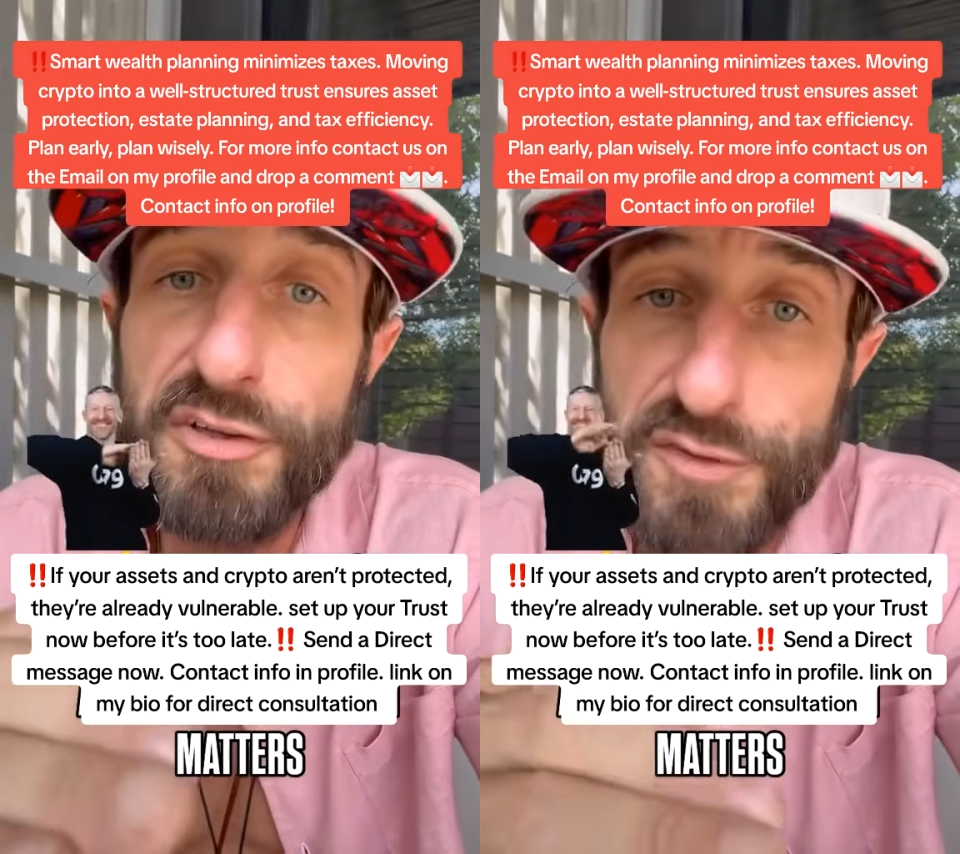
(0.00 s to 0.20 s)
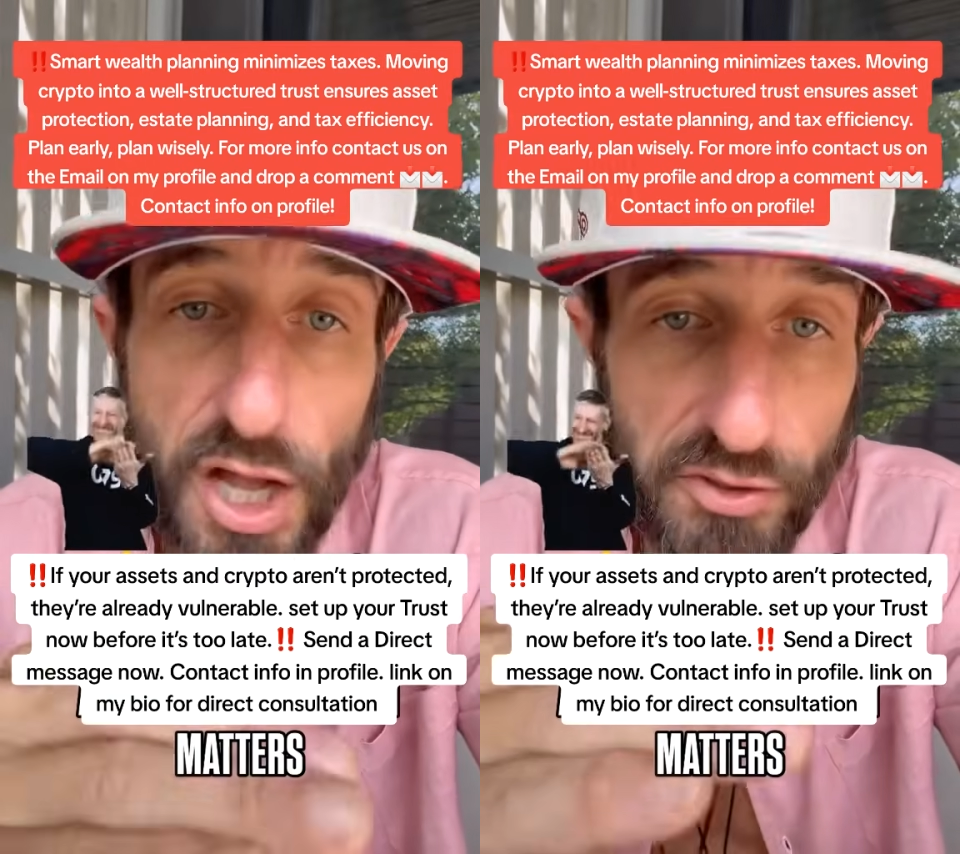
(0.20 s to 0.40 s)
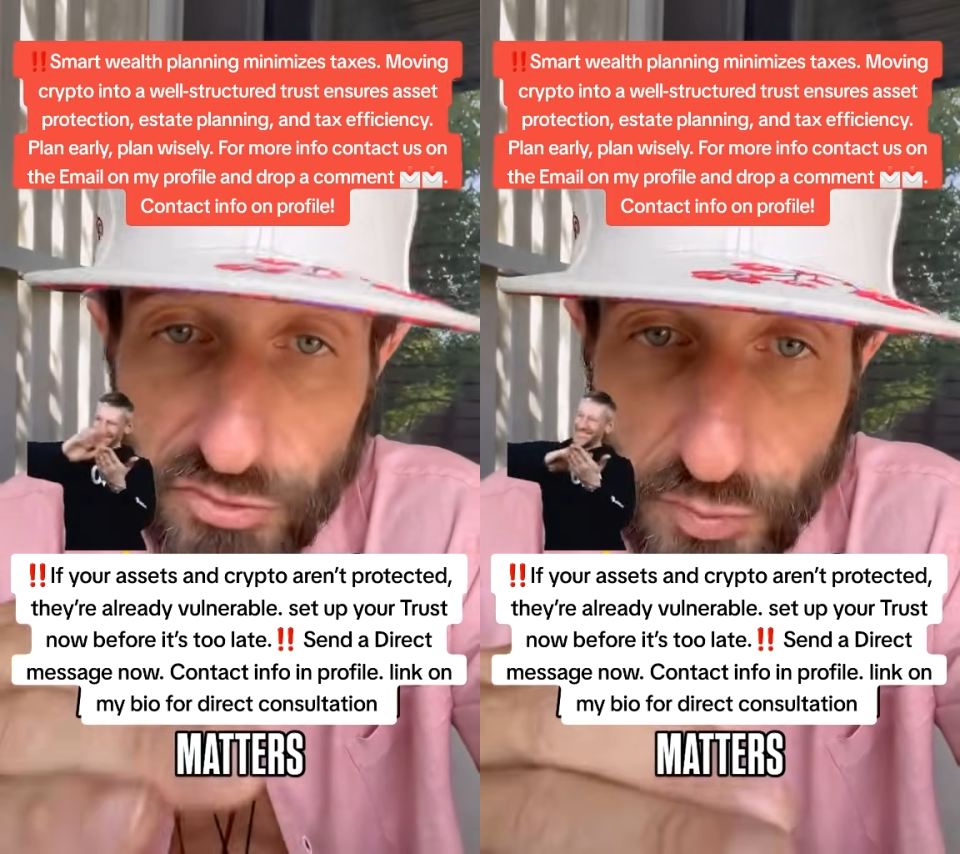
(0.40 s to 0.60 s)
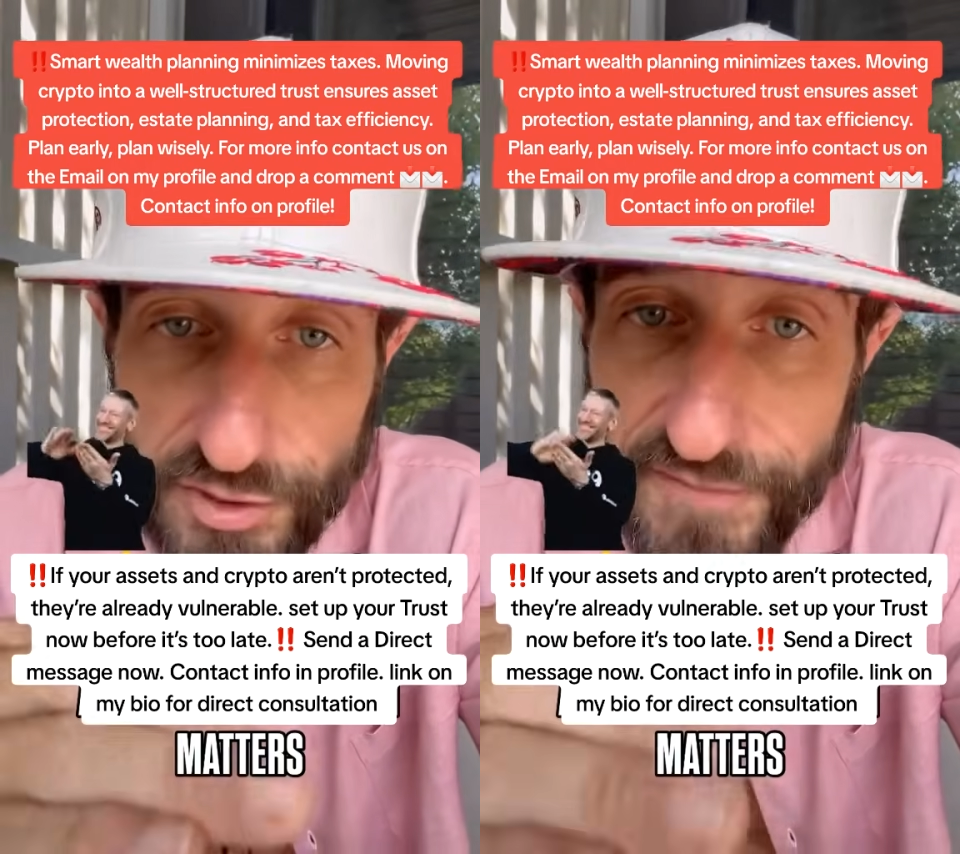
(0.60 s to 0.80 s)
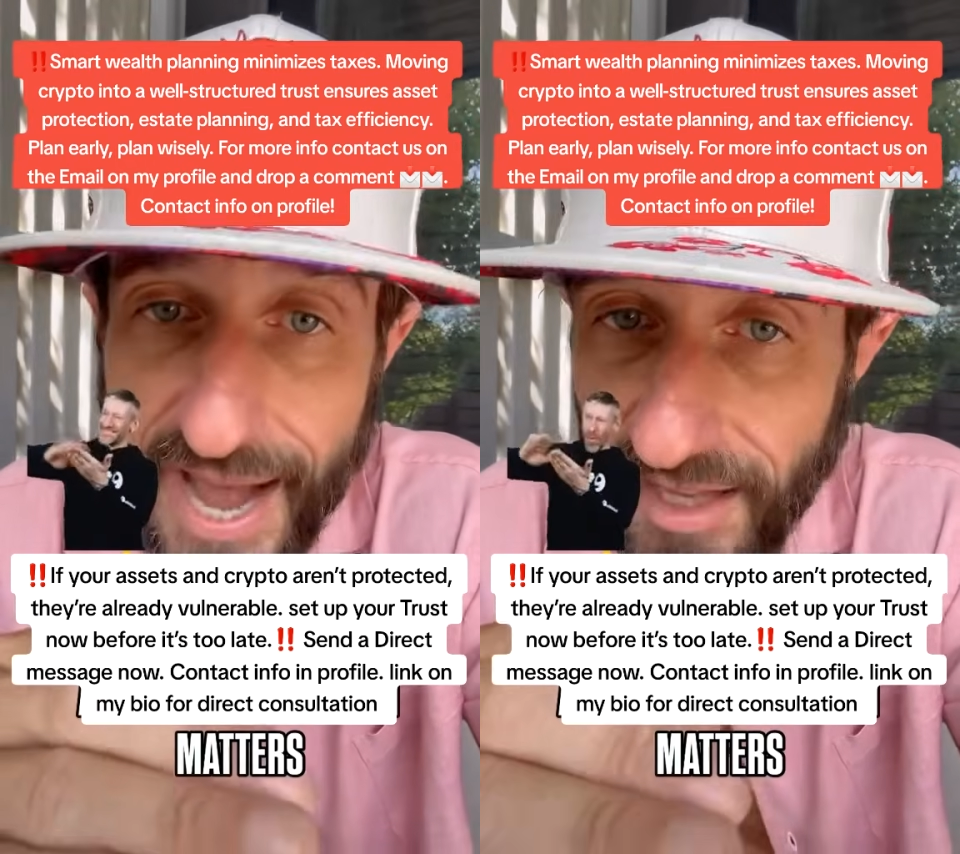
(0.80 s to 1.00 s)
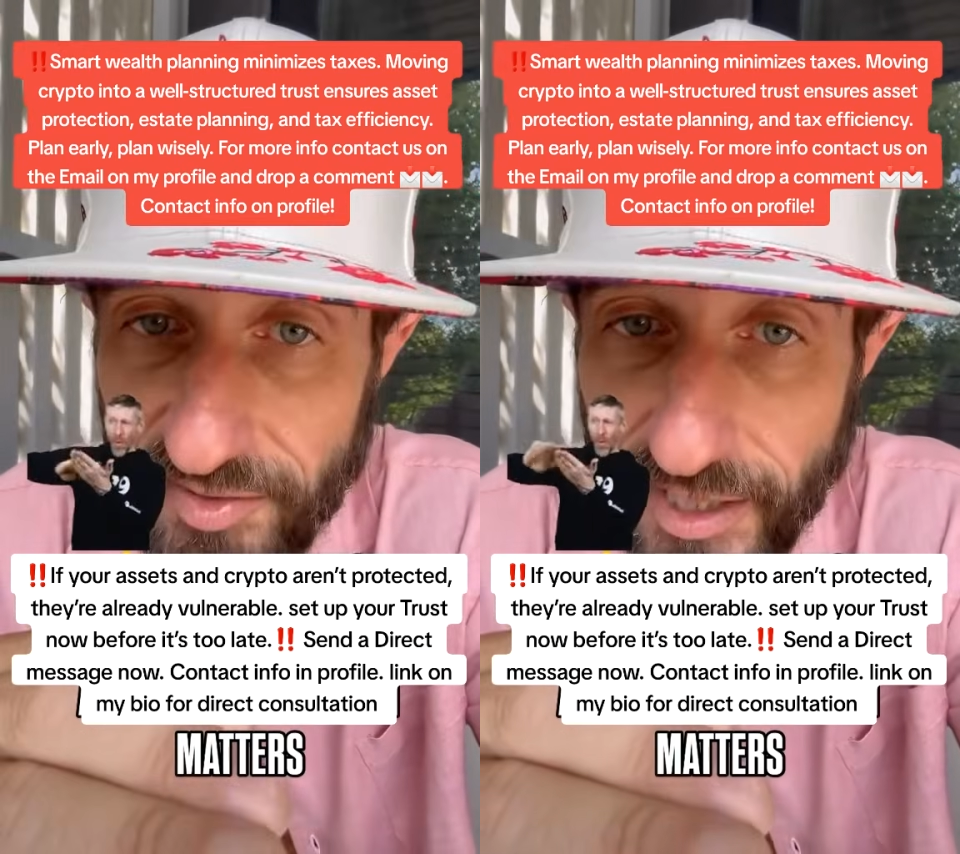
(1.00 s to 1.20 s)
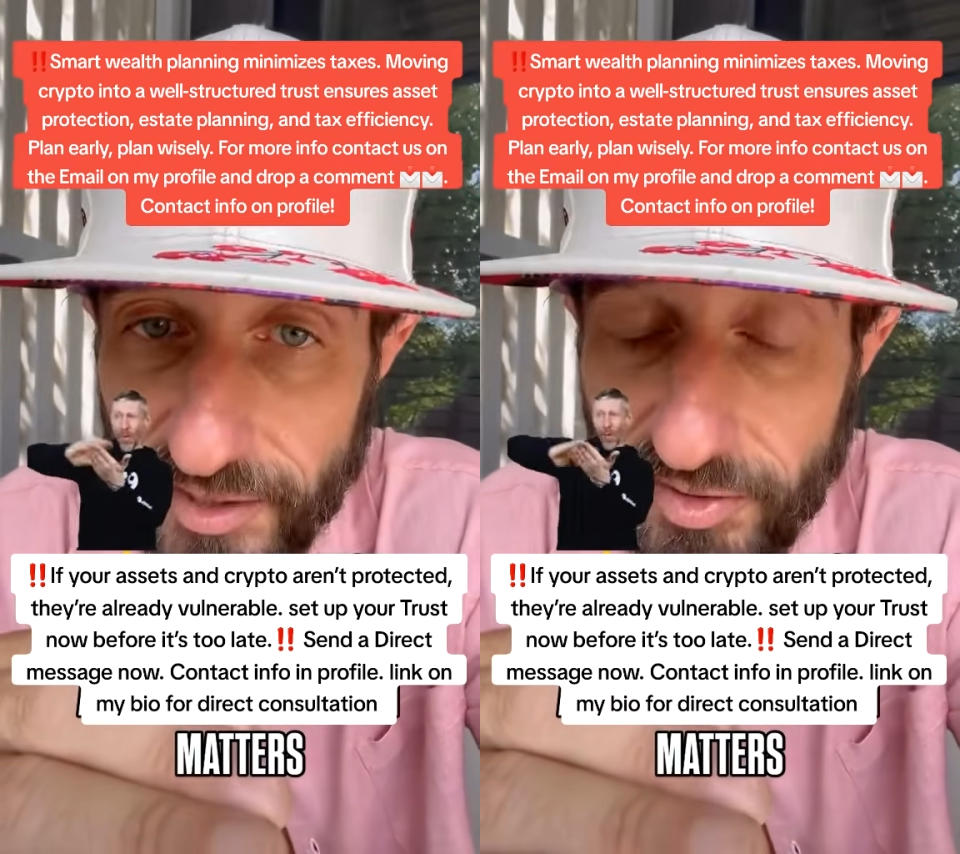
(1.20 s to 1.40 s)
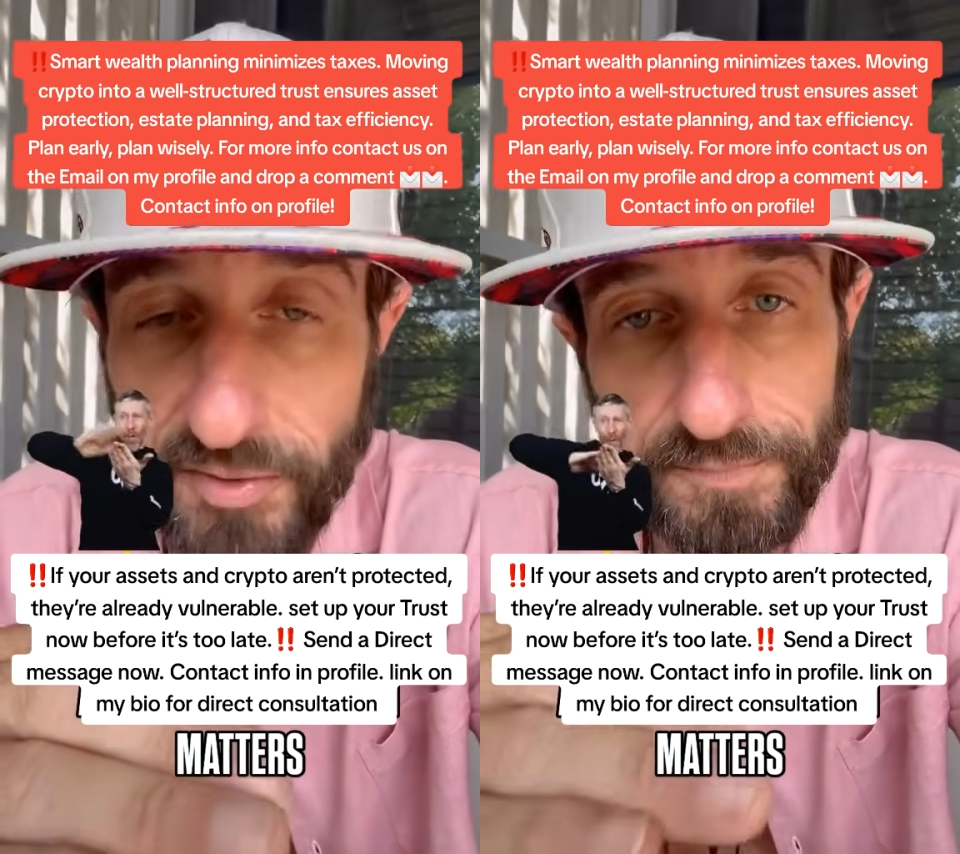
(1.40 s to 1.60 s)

dollars worth of assets,